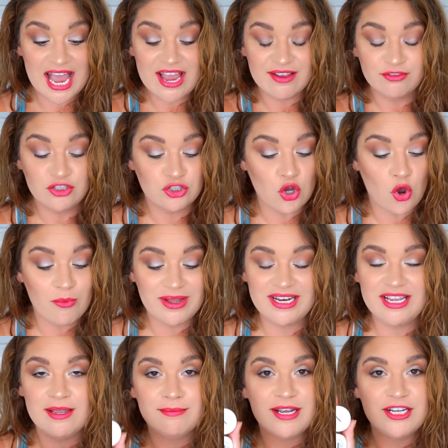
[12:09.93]
I have so
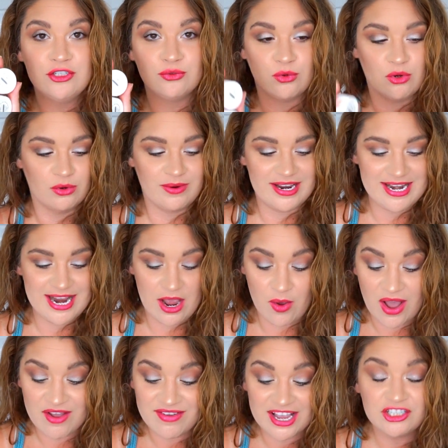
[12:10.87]
many in my drawer right
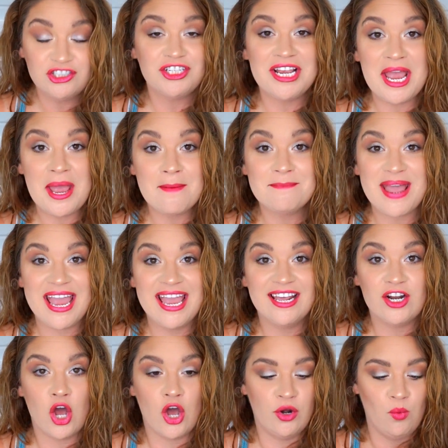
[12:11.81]
now. I've actually hit
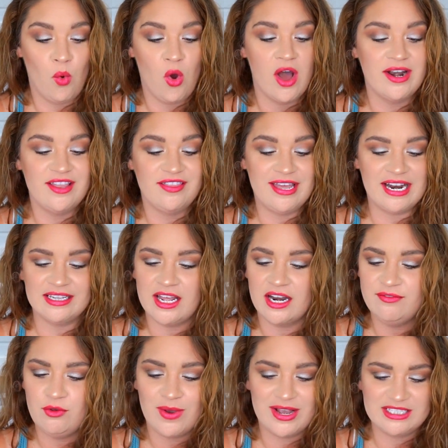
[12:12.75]
pan on one that a
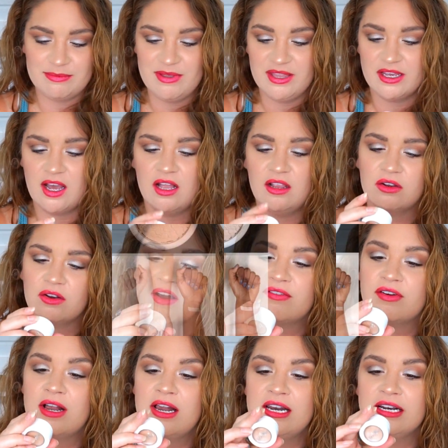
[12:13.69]
lot of you asked me the color of.